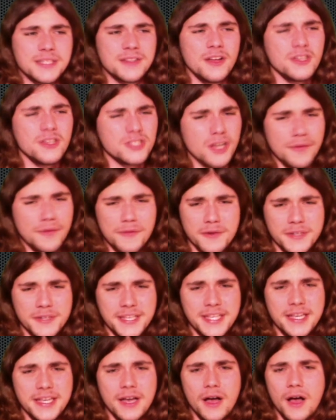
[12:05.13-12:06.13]
And also for
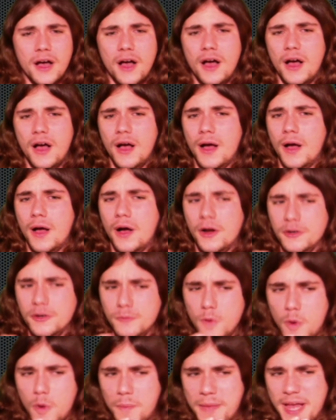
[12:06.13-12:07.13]
the
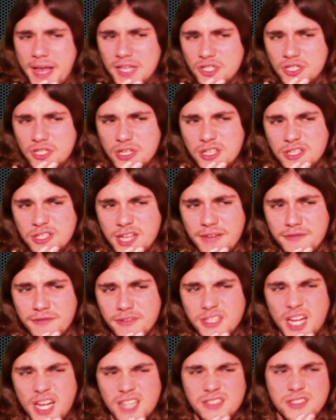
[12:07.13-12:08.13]
honorable mentions, I
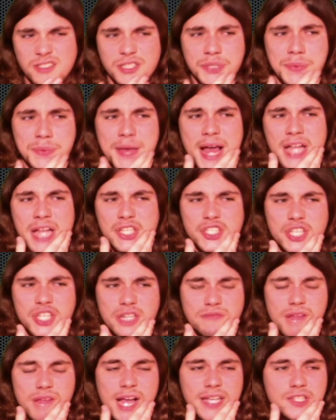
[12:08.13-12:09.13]
forgot to
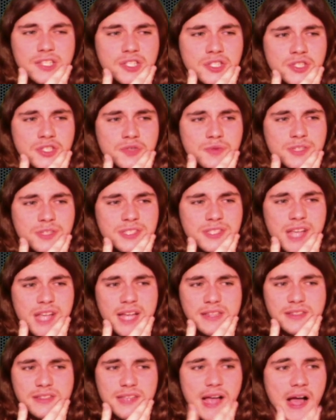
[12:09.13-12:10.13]
mention like
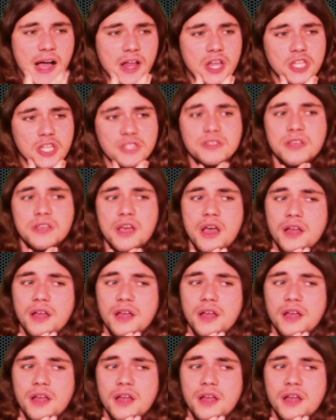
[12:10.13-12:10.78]
Suicide Silence.